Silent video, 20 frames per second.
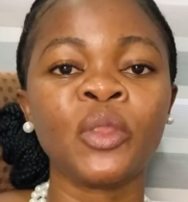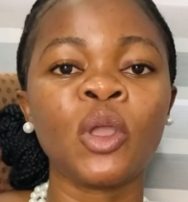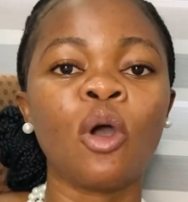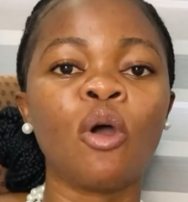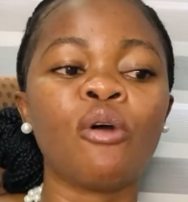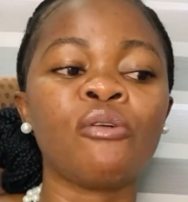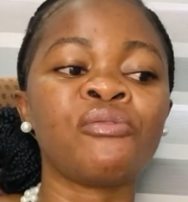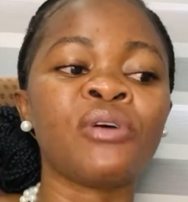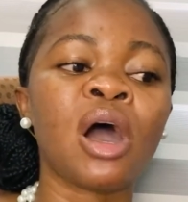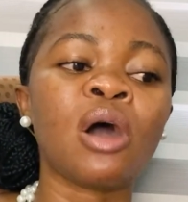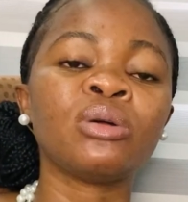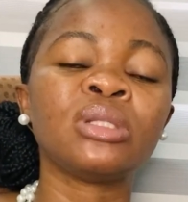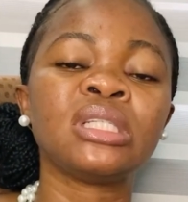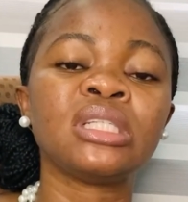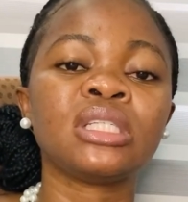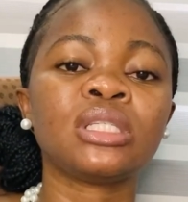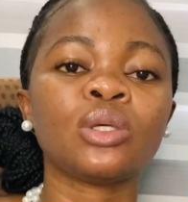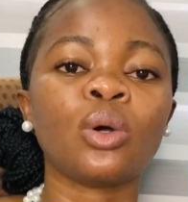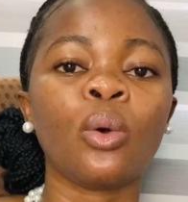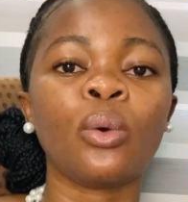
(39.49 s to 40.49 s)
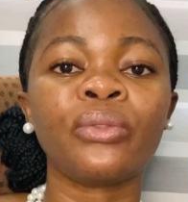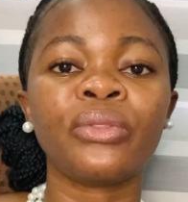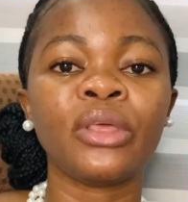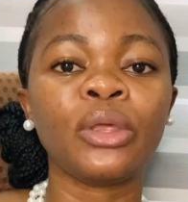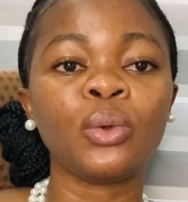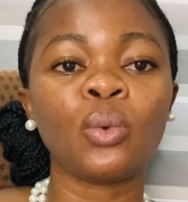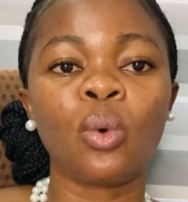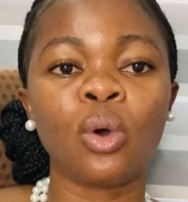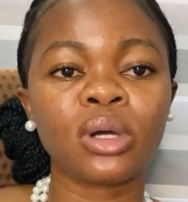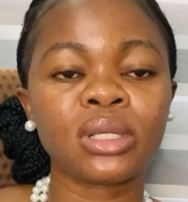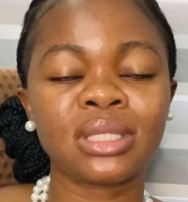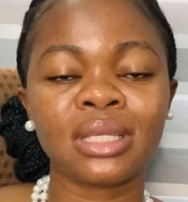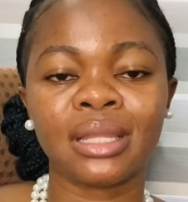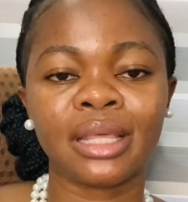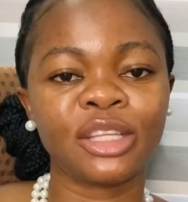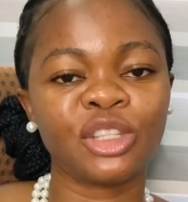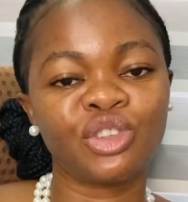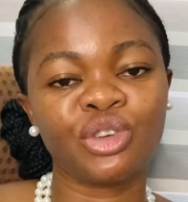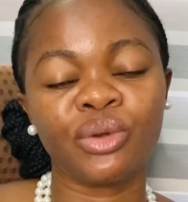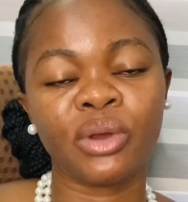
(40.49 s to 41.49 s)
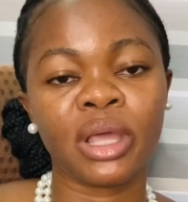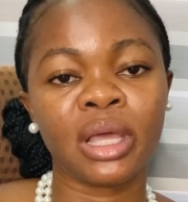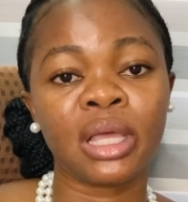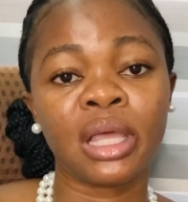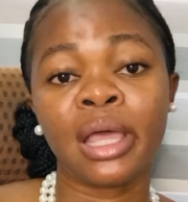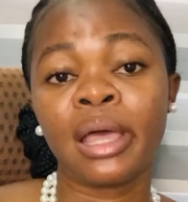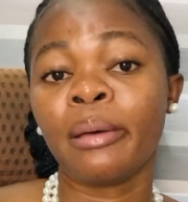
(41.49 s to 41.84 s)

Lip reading: of how this whole thing works in Nigeria.